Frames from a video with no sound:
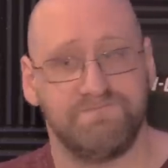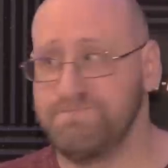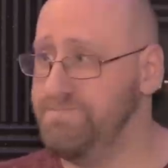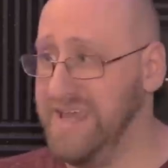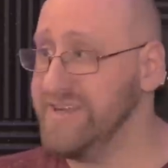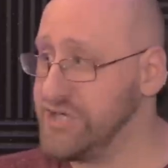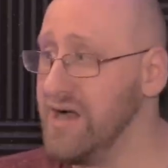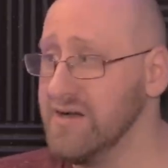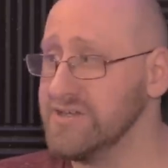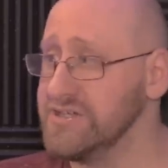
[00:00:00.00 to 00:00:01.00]
Being
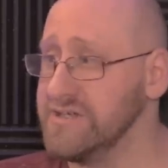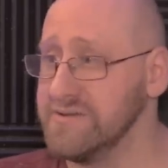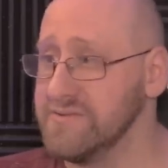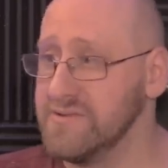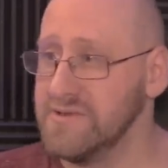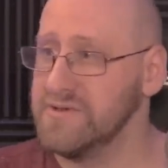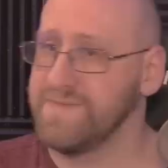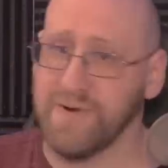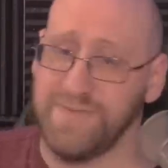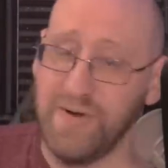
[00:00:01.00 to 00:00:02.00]
charged
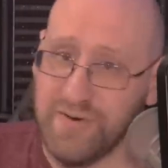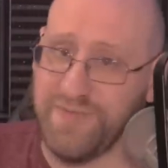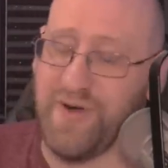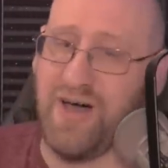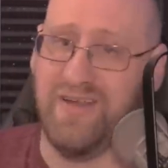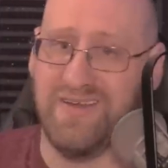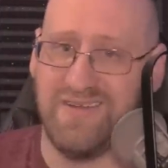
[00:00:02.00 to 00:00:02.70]
for voter fraud.